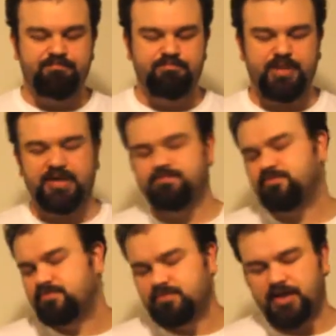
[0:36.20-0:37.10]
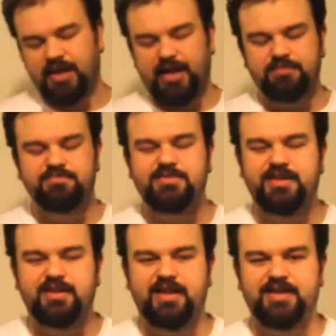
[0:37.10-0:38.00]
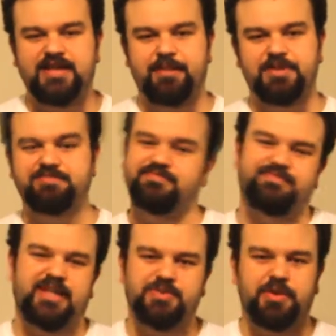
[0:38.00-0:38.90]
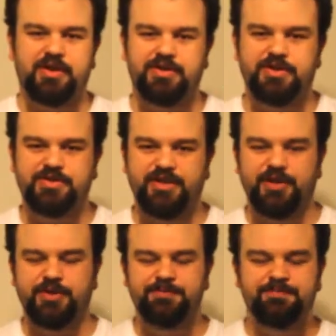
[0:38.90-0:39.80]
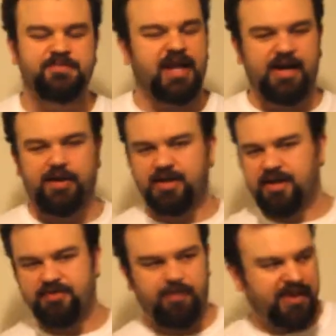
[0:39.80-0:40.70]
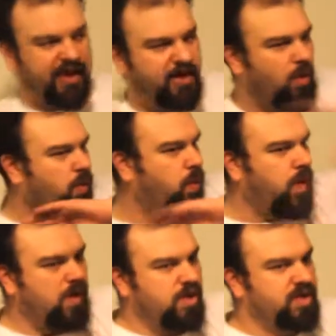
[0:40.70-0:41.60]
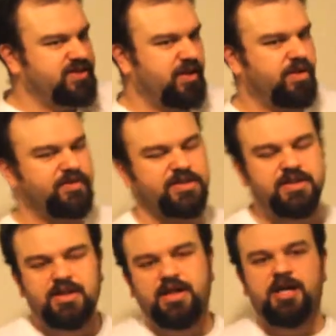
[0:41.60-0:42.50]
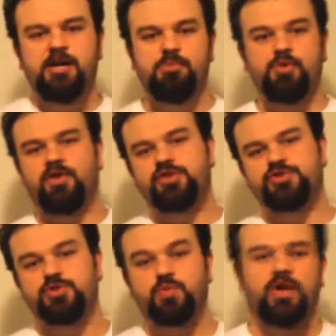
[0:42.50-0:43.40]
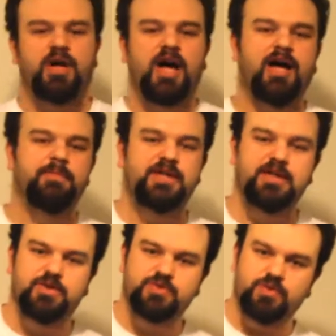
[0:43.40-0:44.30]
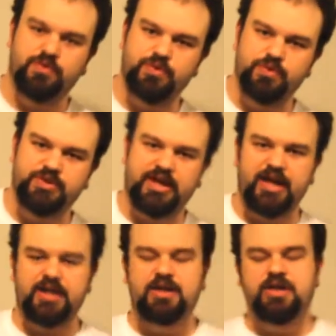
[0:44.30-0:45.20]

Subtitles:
But again, things happen, that's what we're going to do. So anyway, enough about that, let's get rid of it. Move on to what I am here to review today.